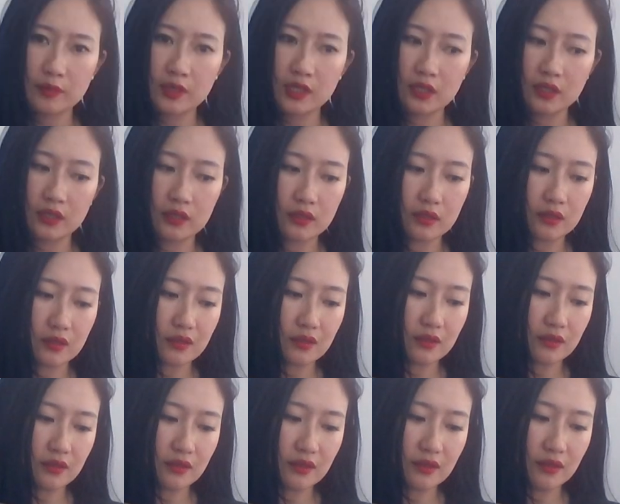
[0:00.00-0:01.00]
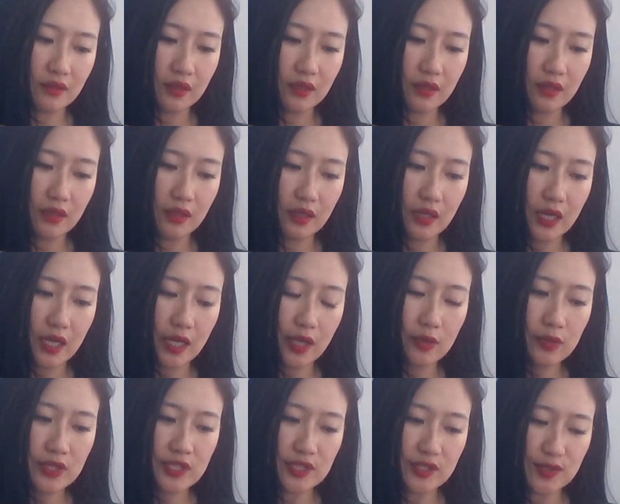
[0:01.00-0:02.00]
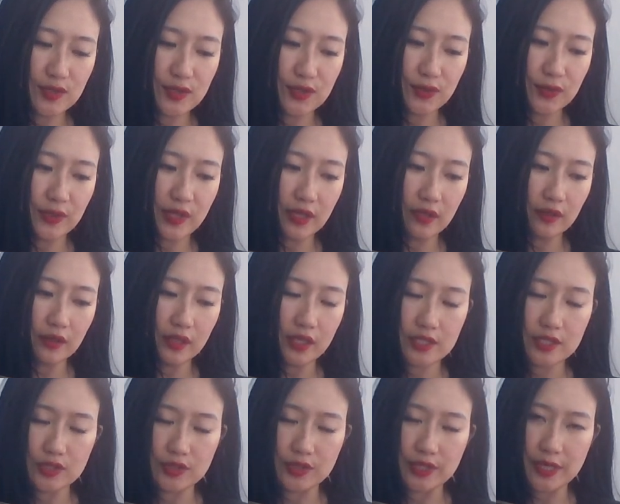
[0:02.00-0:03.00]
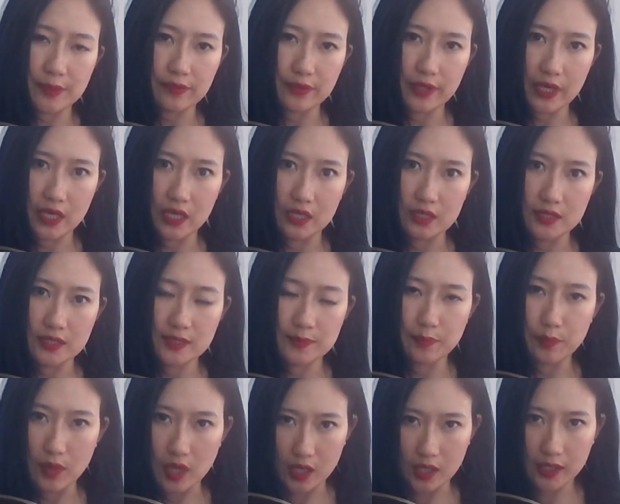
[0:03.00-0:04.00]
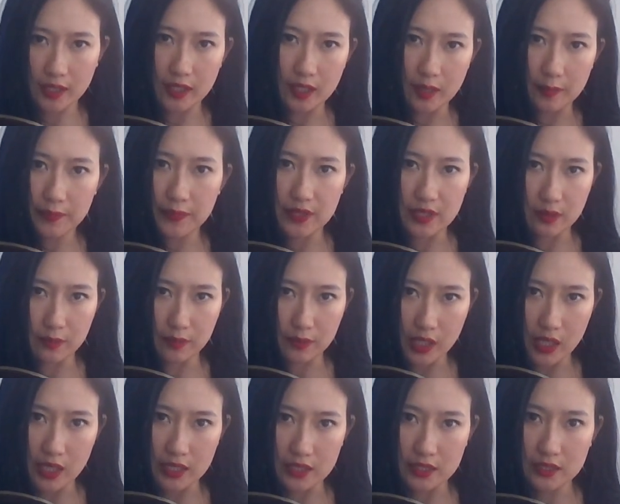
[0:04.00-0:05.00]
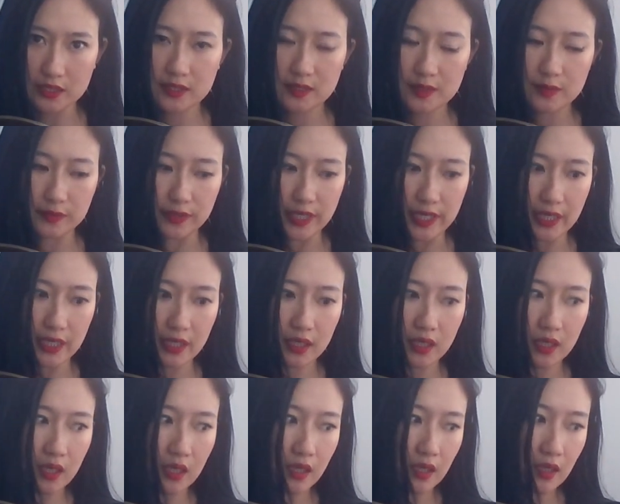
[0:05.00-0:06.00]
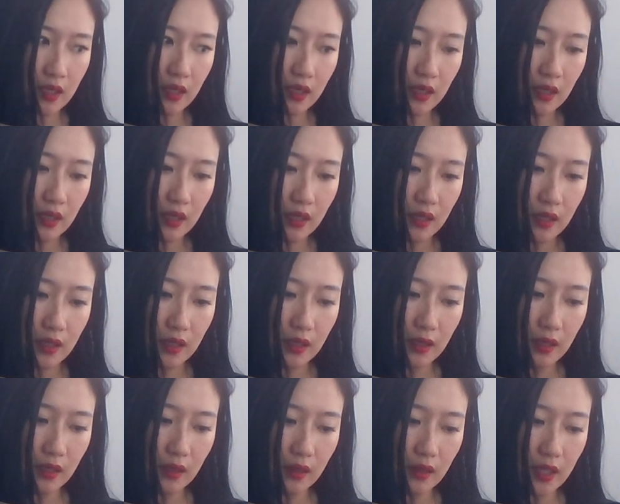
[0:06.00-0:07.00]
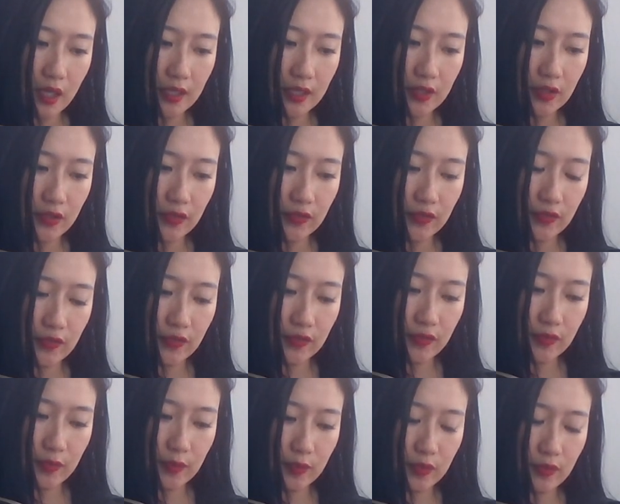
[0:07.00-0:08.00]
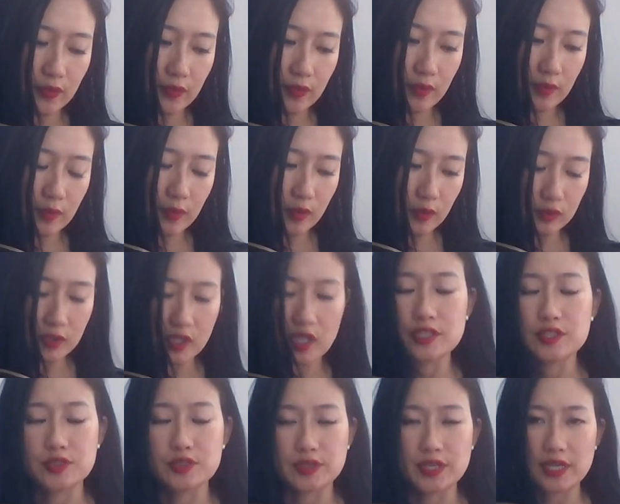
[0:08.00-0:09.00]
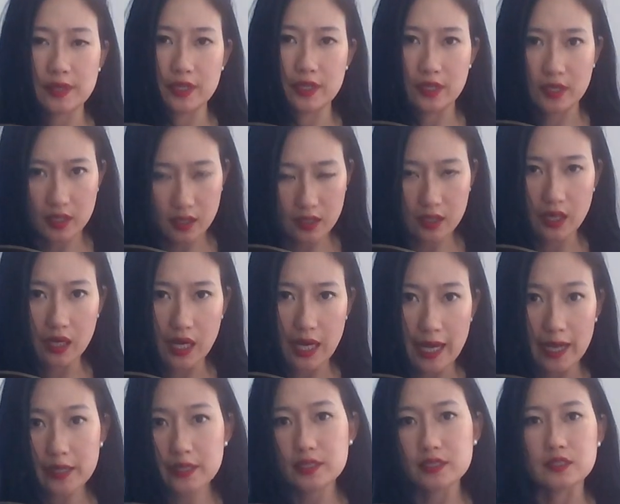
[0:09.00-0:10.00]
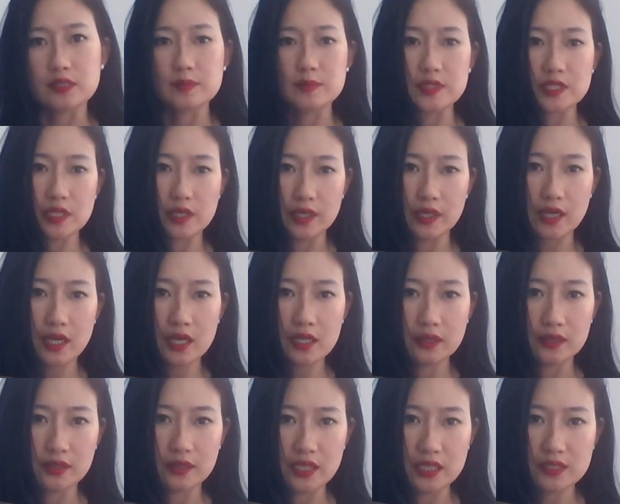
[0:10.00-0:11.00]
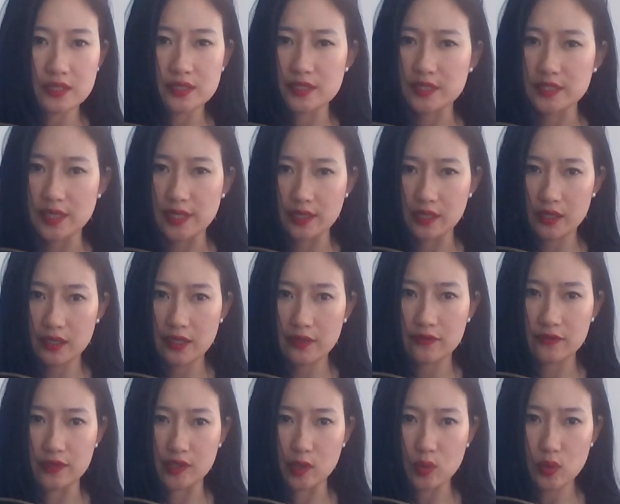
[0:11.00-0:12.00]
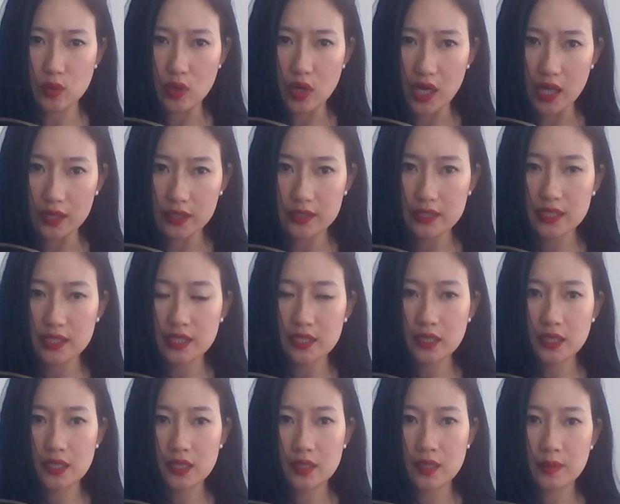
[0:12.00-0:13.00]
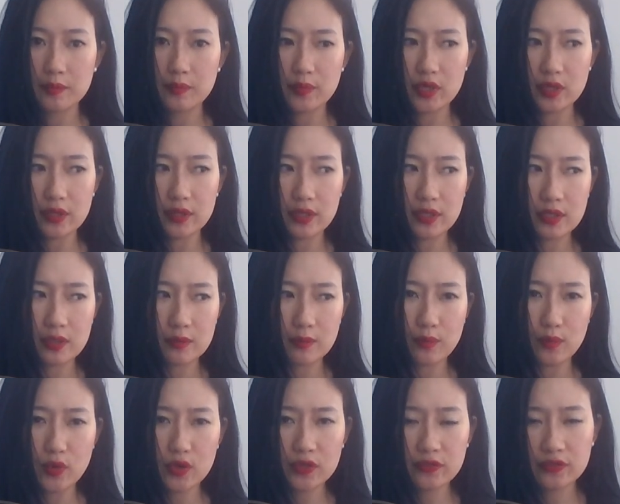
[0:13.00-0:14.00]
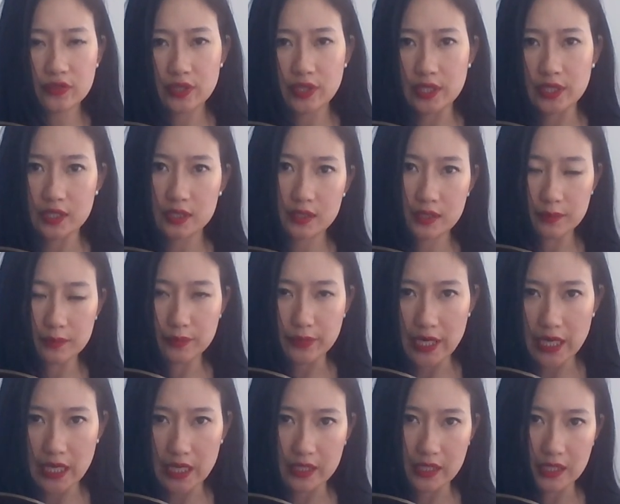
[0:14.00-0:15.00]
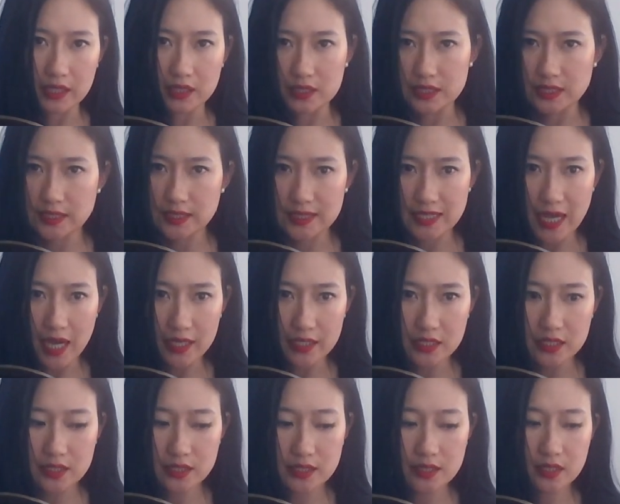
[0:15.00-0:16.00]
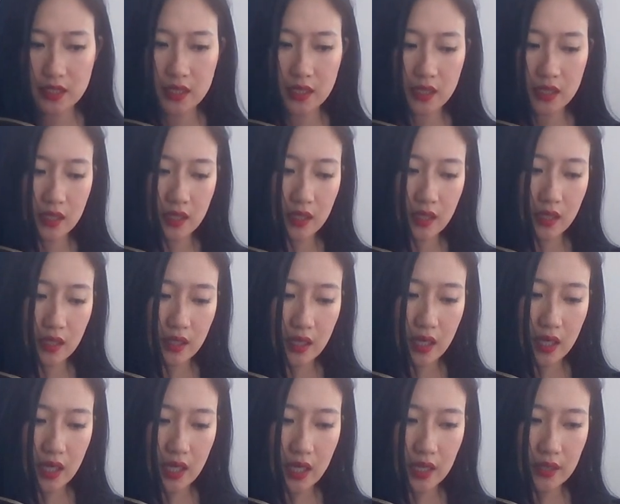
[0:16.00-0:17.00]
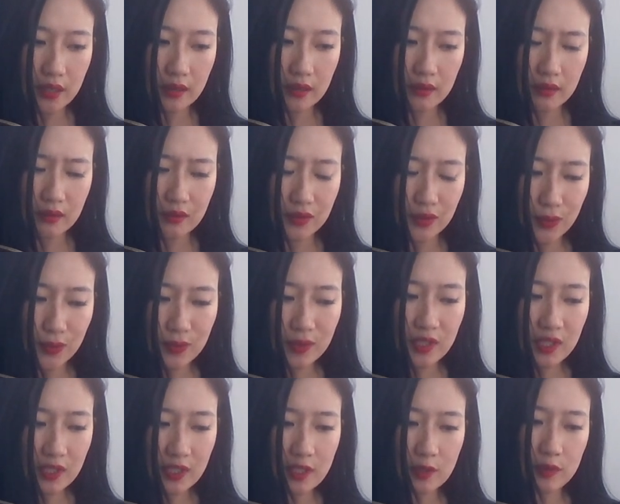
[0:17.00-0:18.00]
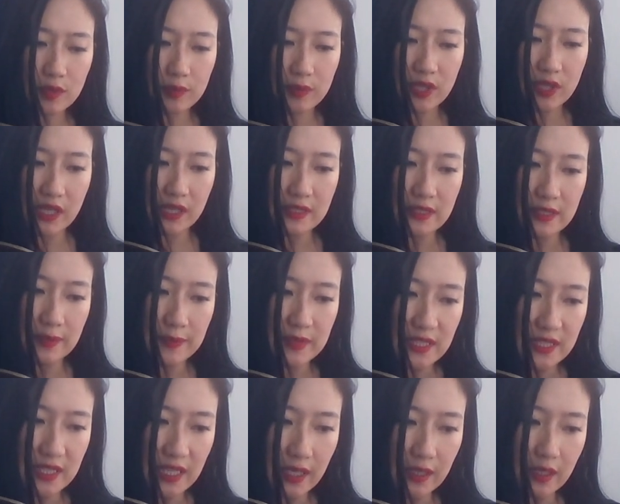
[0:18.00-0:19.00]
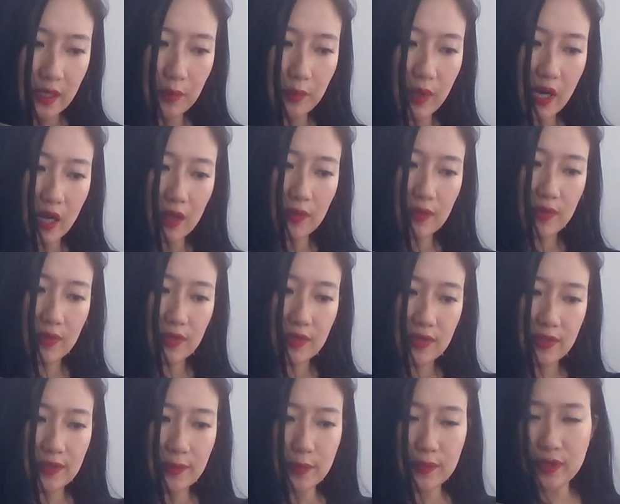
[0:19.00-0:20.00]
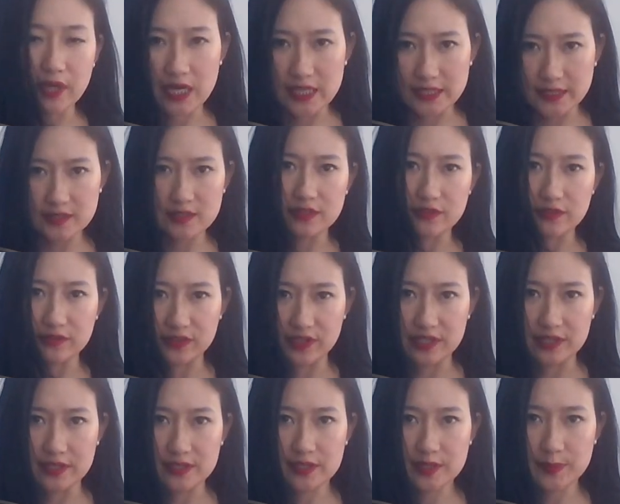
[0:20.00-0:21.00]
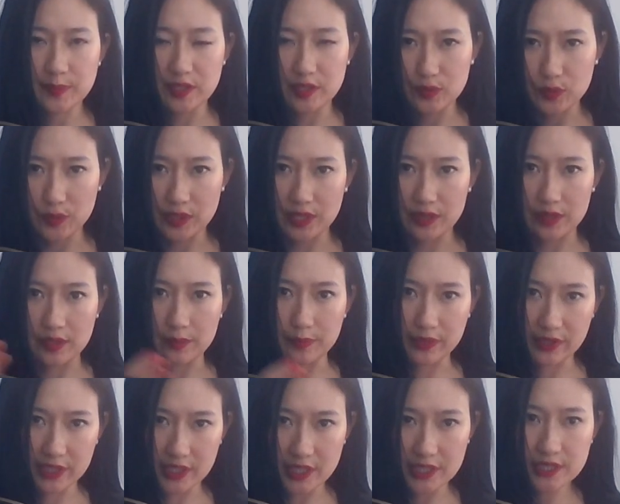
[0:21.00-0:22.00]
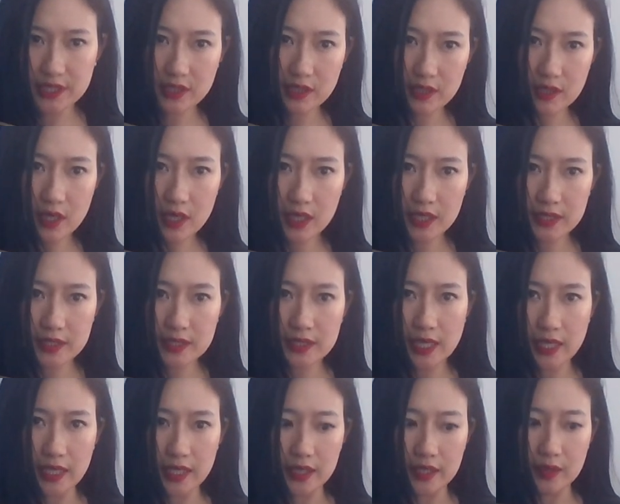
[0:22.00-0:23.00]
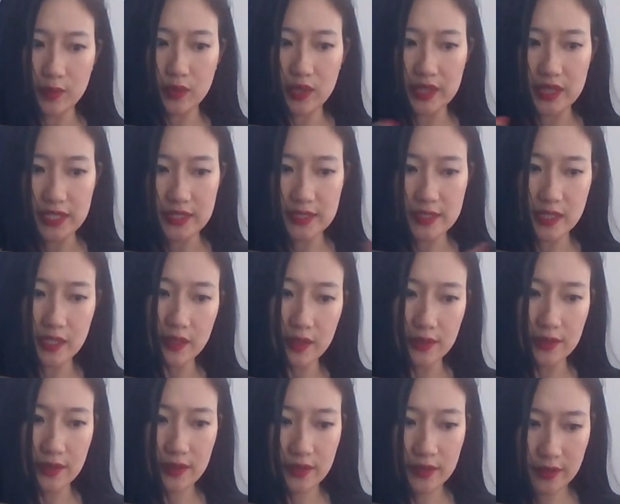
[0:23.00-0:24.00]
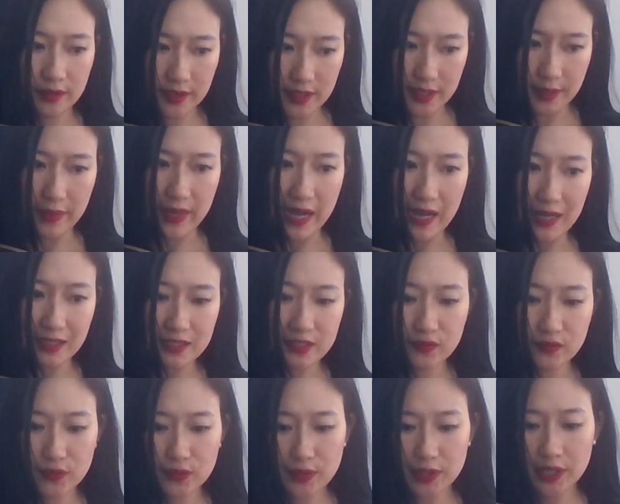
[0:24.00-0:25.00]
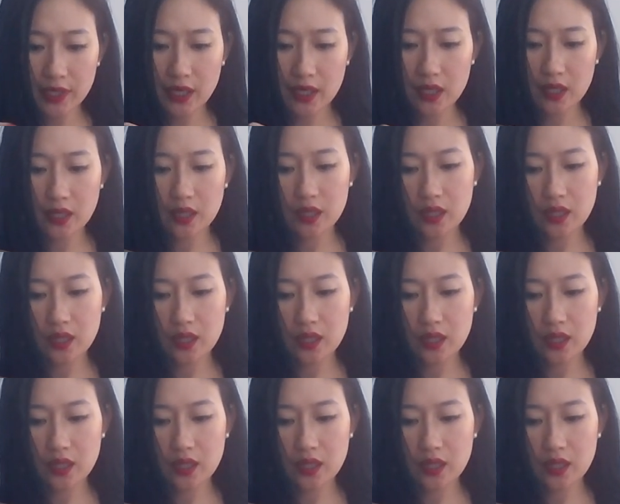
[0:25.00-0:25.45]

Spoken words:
I mean, I always knew that luxury brands mark up their products, right? A lot of luxury items are not necessarily for quality, but more for like the brand and the status. I don't think I would be as upset about the price difference between their production costs and what they sell their bags for.